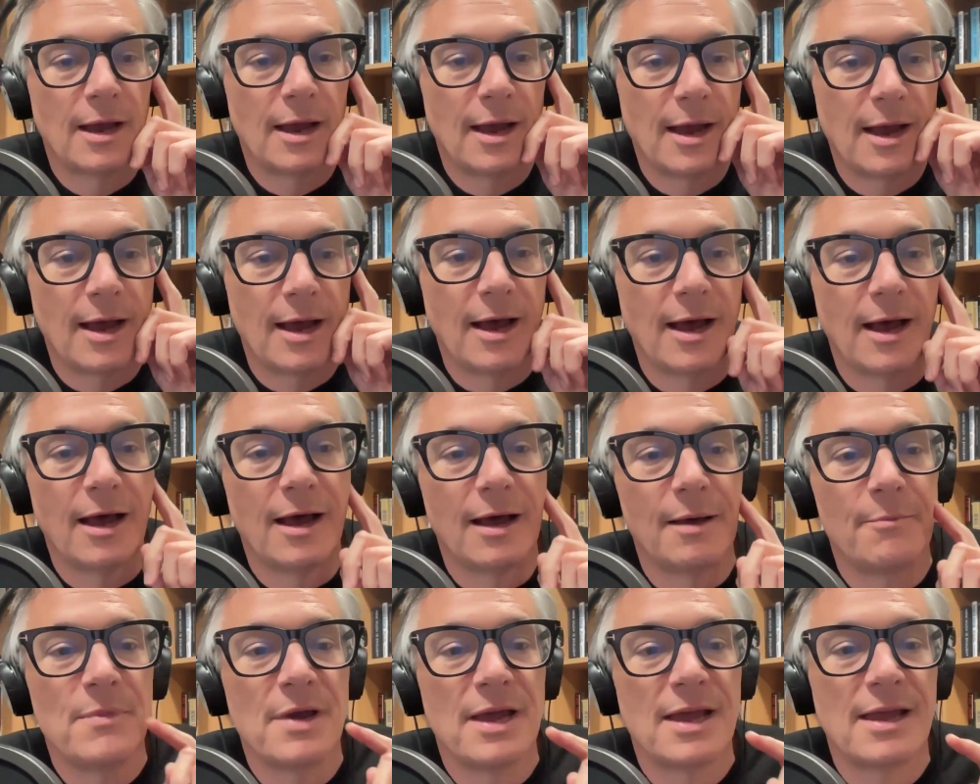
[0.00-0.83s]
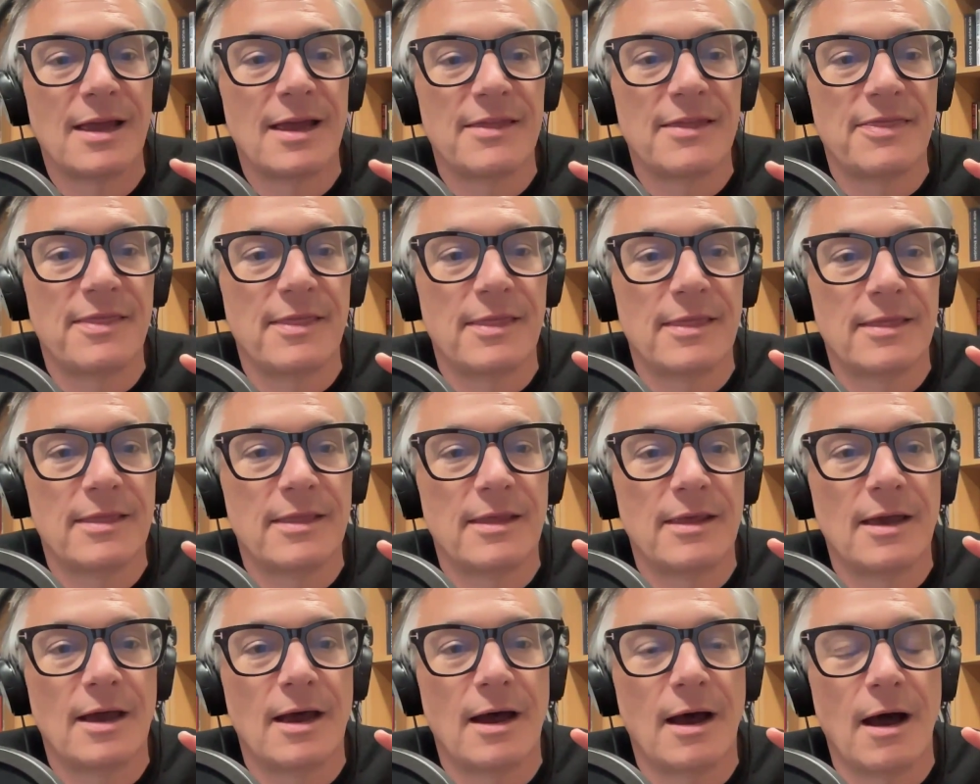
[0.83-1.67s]

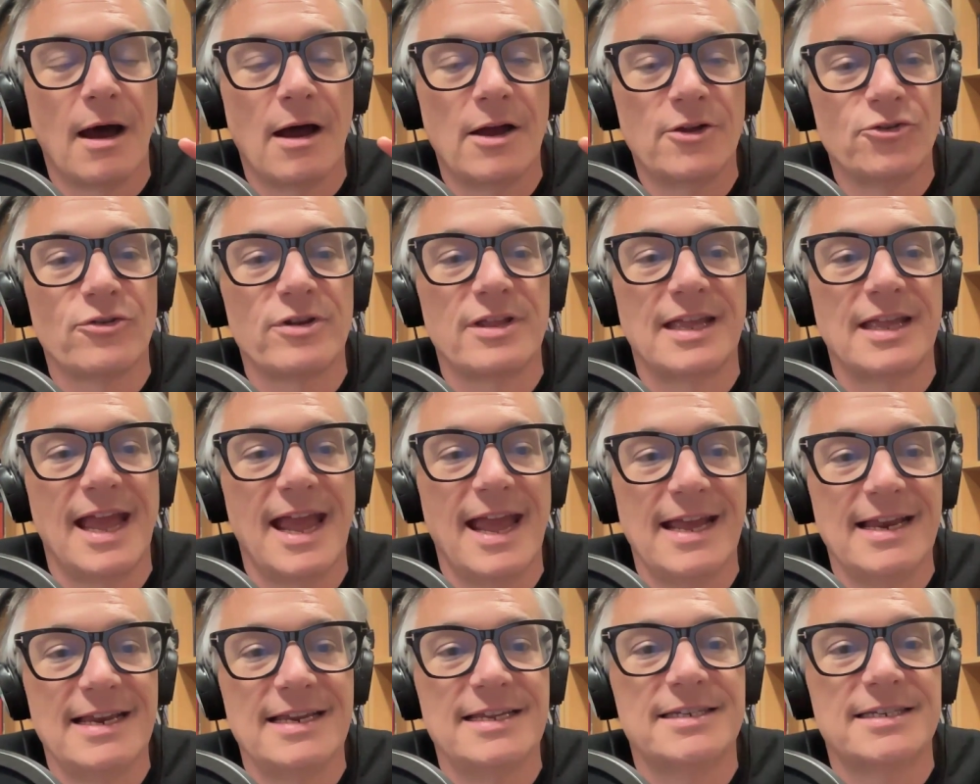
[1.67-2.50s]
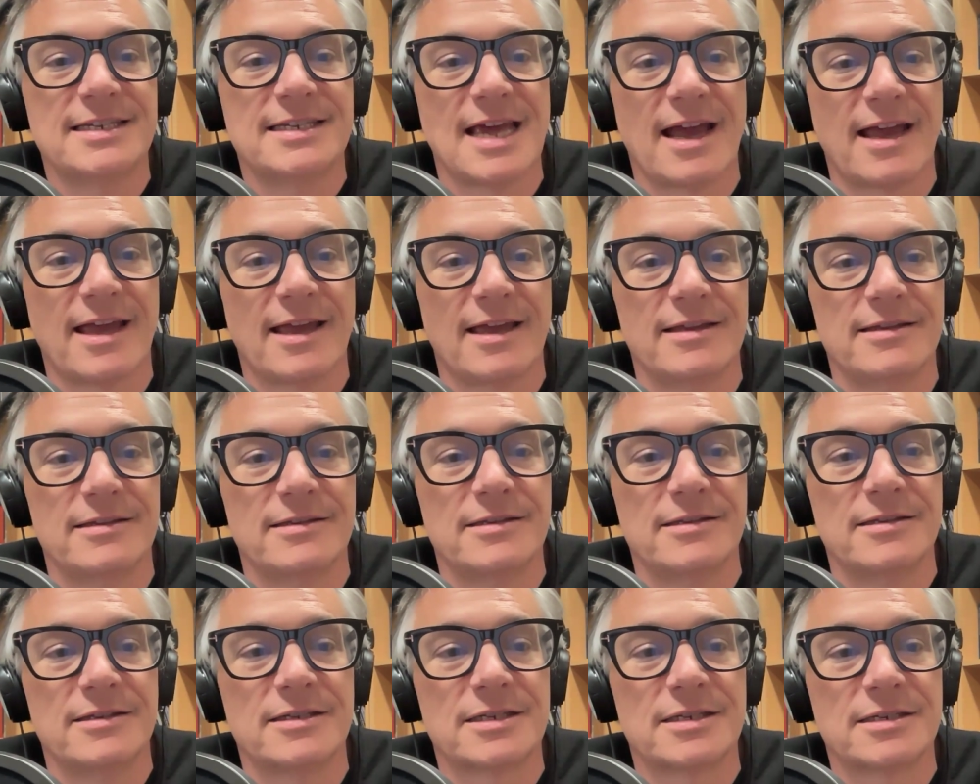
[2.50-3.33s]
180
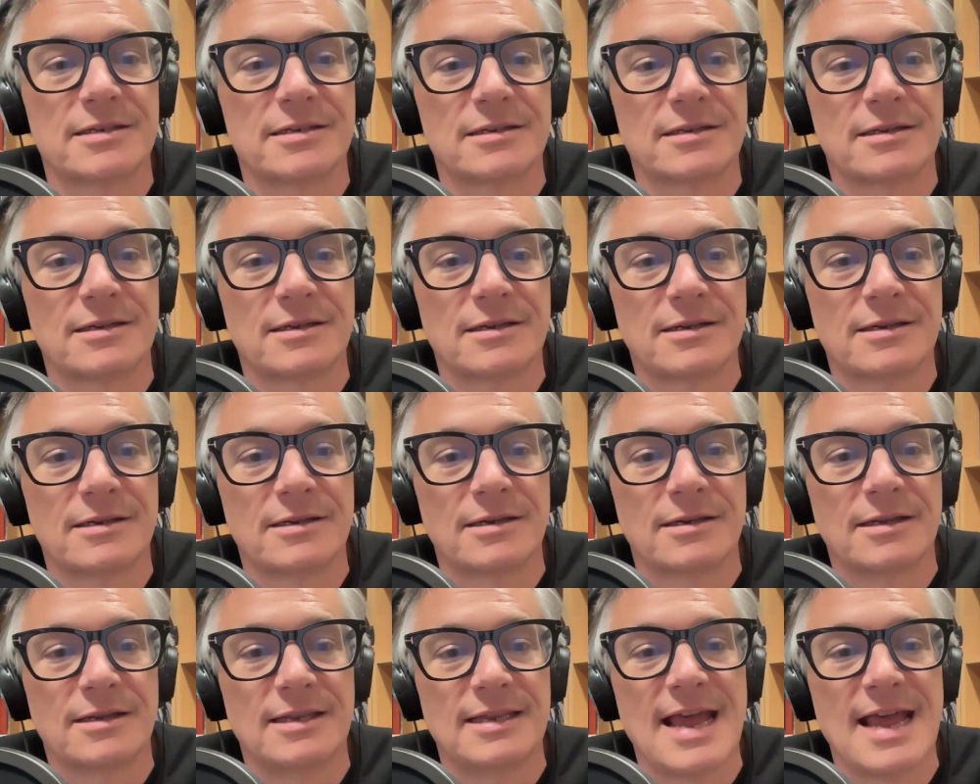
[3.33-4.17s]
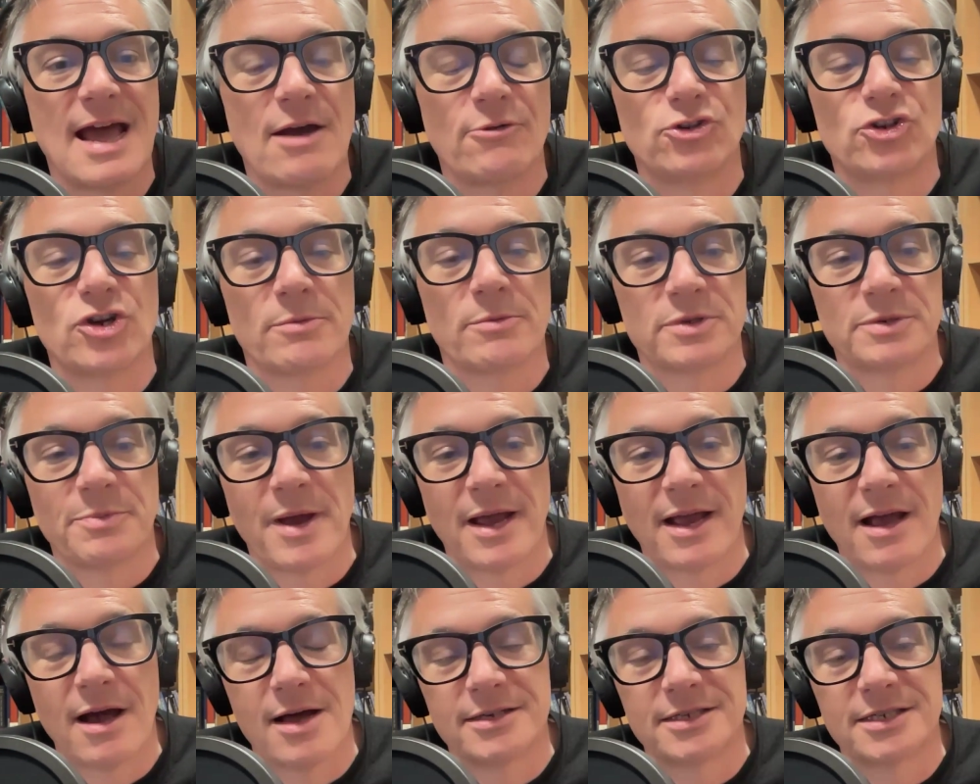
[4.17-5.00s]
seconds now jumps
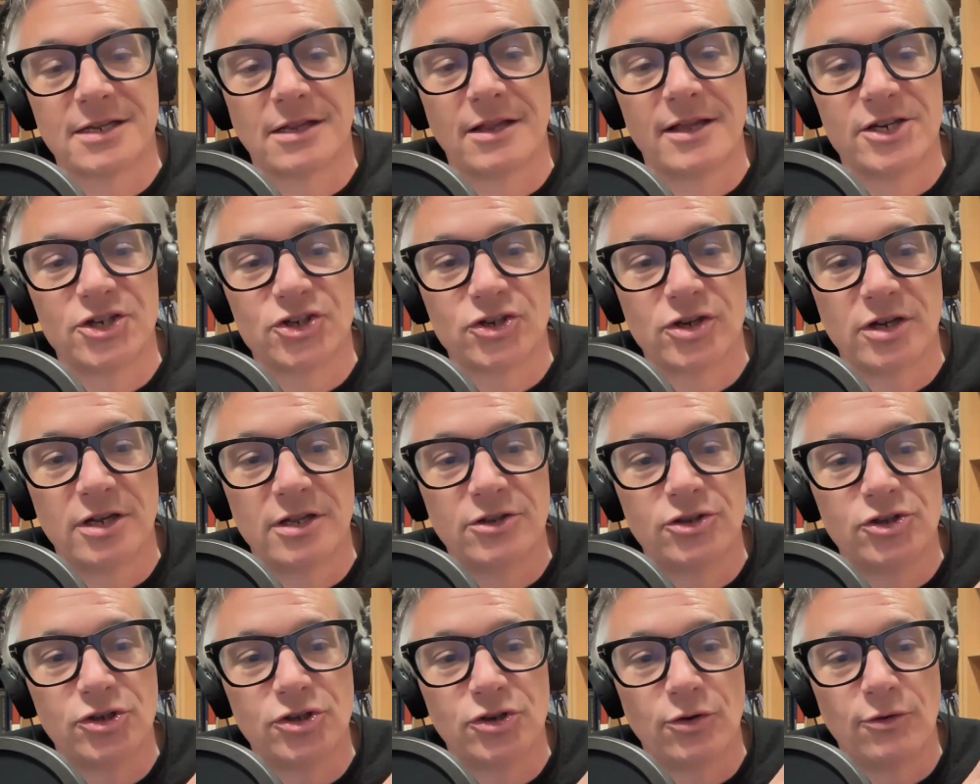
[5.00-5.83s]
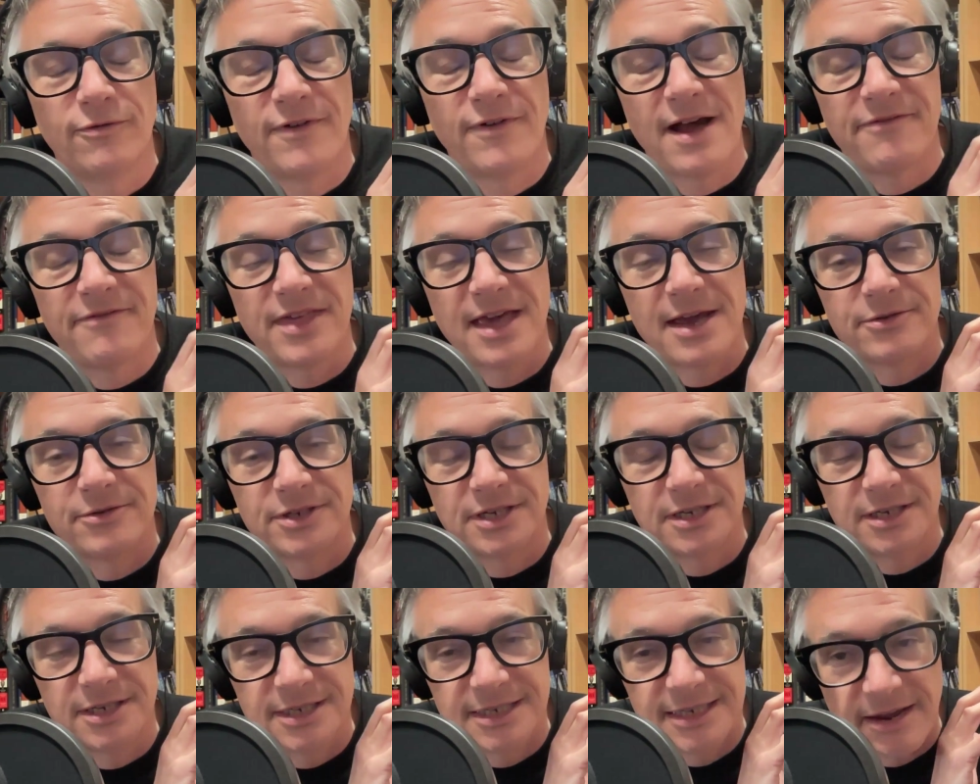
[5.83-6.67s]
my constellation to
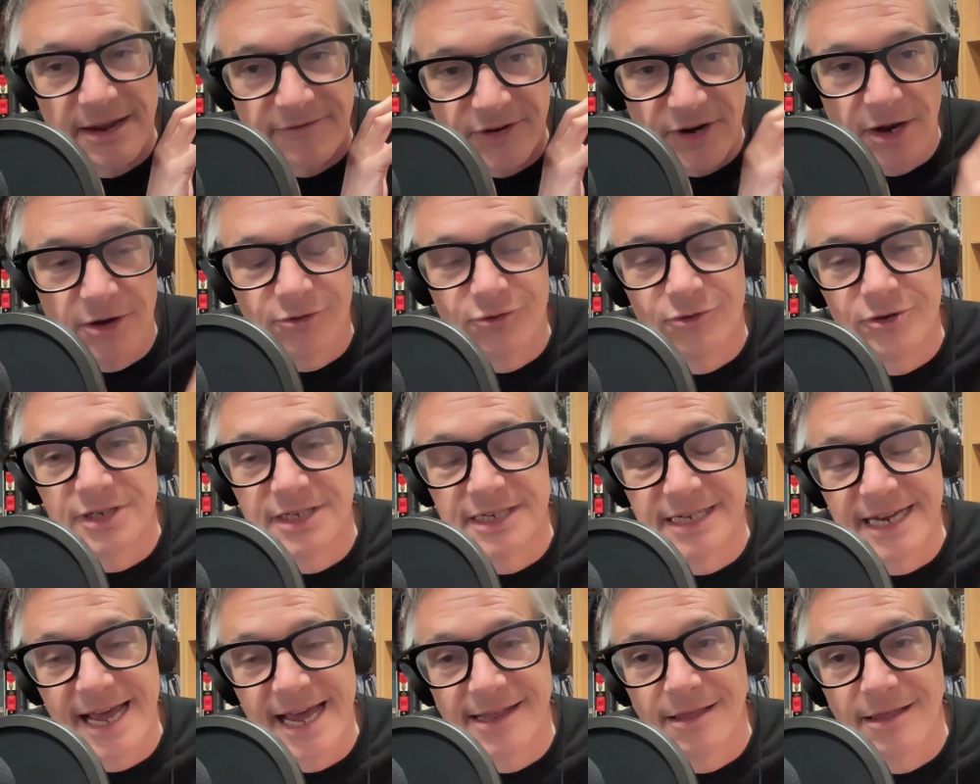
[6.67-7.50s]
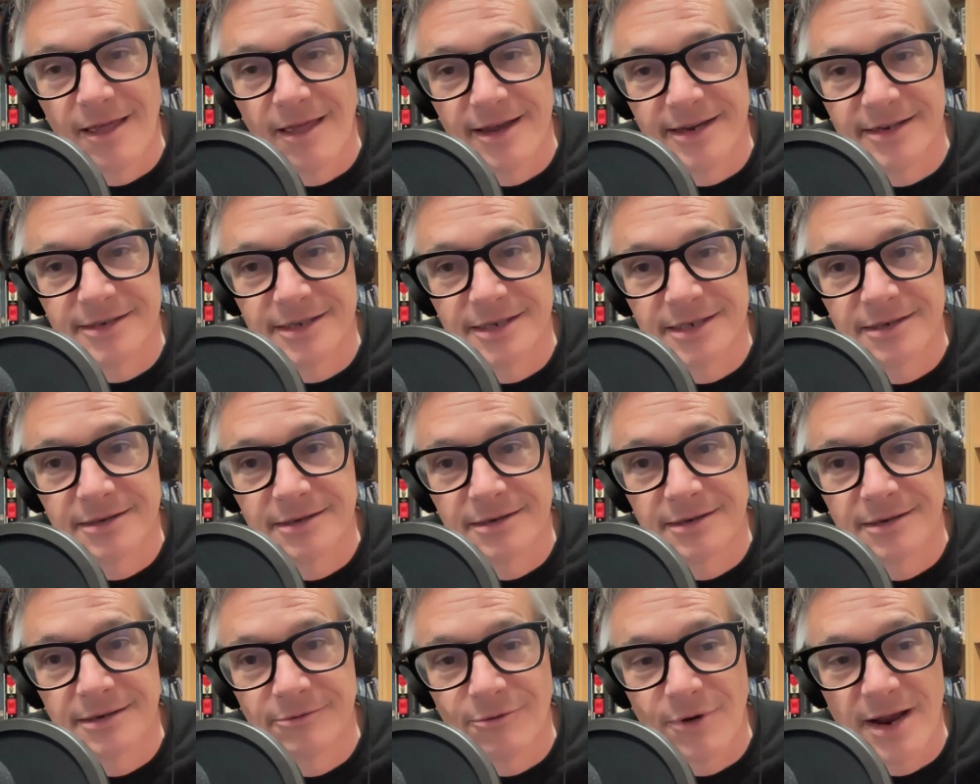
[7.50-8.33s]
5,700 satellites,
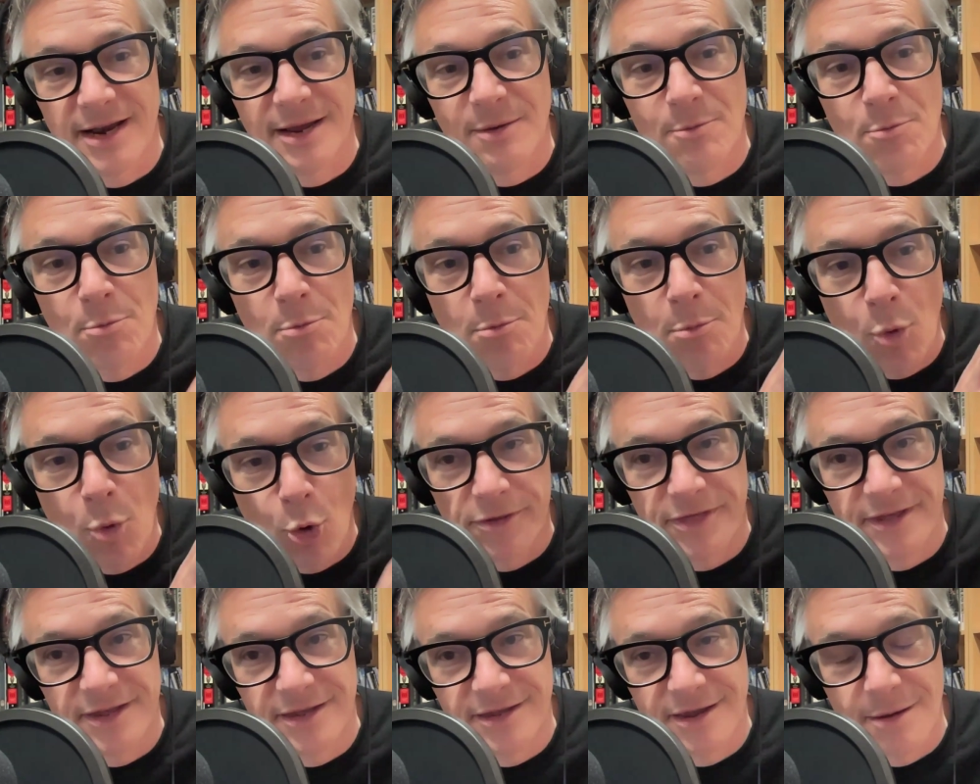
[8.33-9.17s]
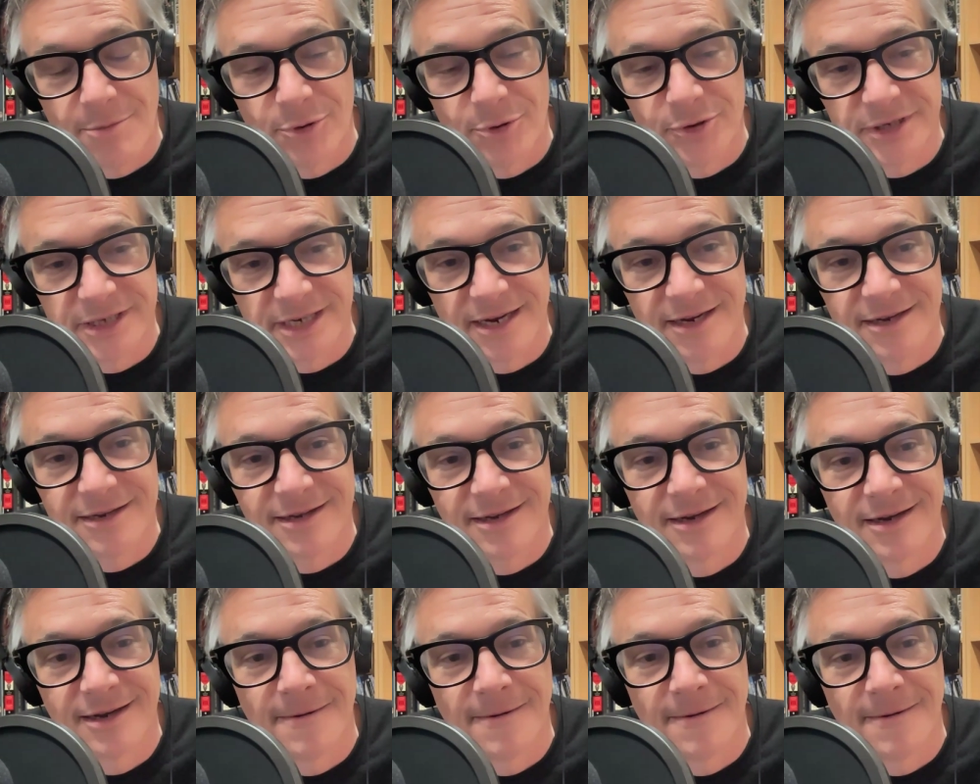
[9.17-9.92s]
right? It more than doubles it.